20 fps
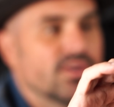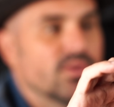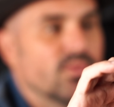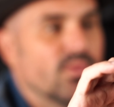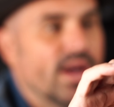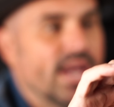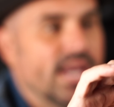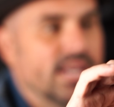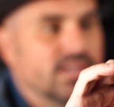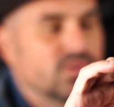
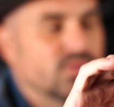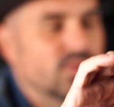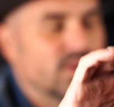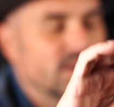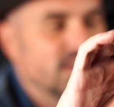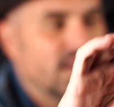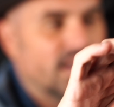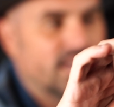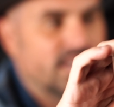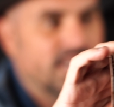away to a
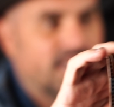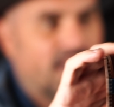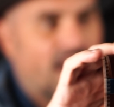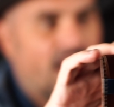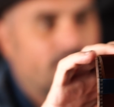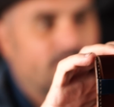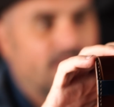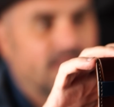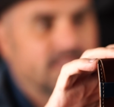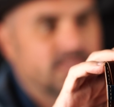lucky
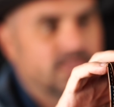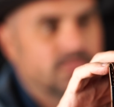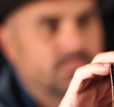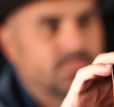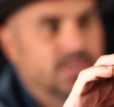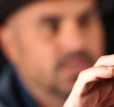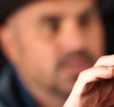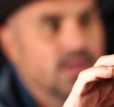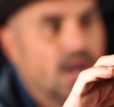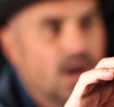commenter
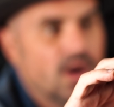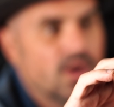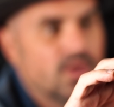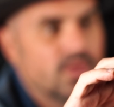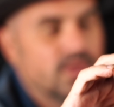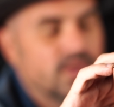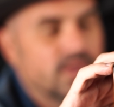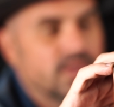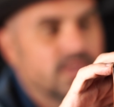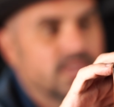
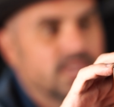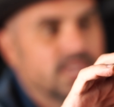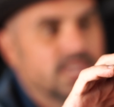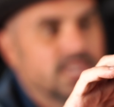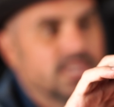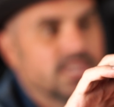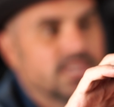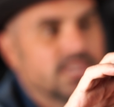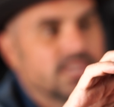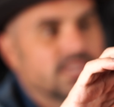below.
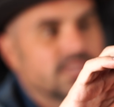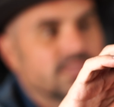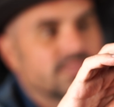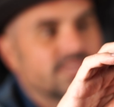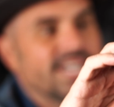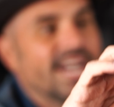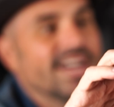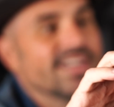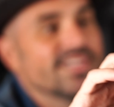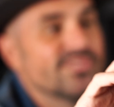
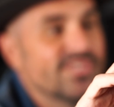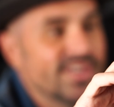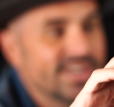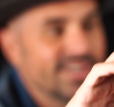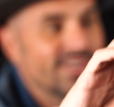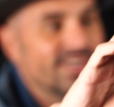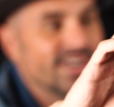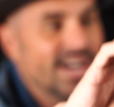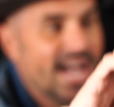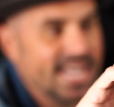Share the
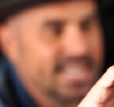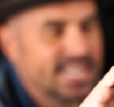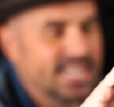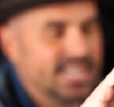video, like